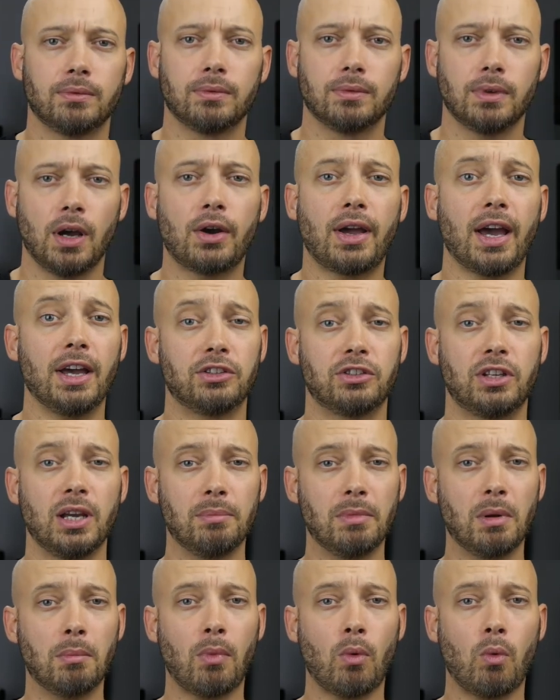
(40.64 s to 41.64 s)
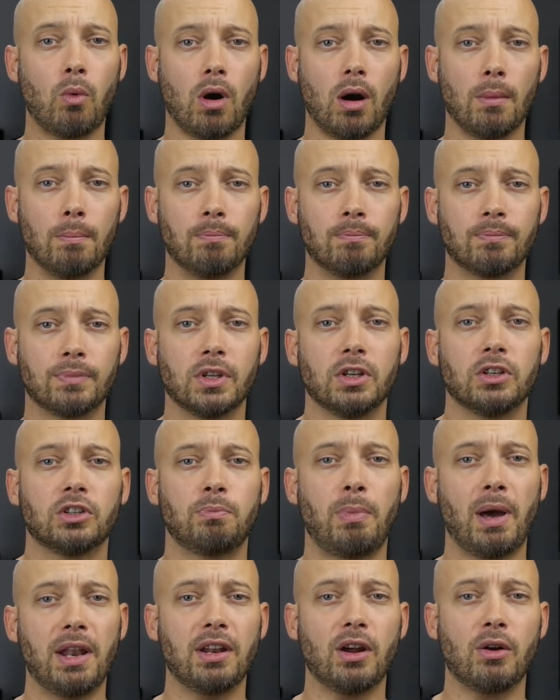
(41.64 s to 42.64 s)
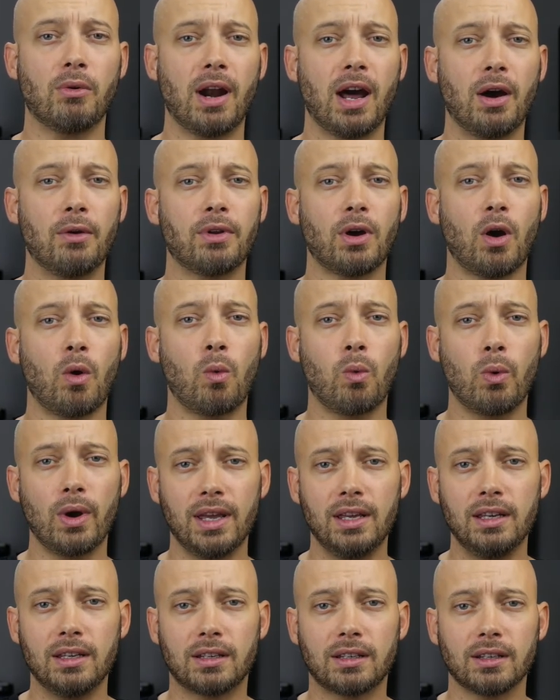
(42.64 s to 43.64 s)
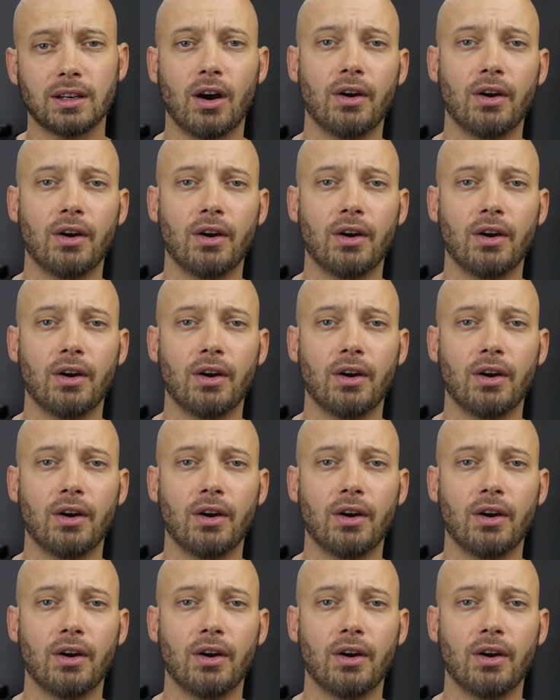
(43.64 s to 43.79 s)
Okay, tip number 1, spend around a week